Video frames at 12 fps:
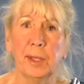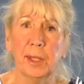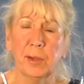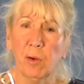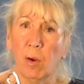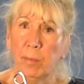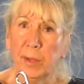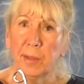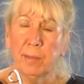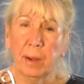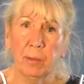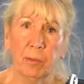stops
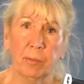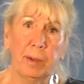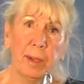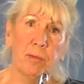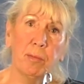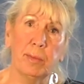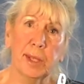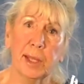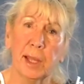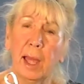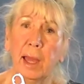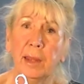the mouthpiece from
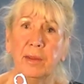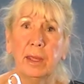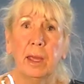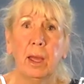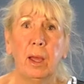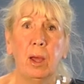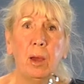sliding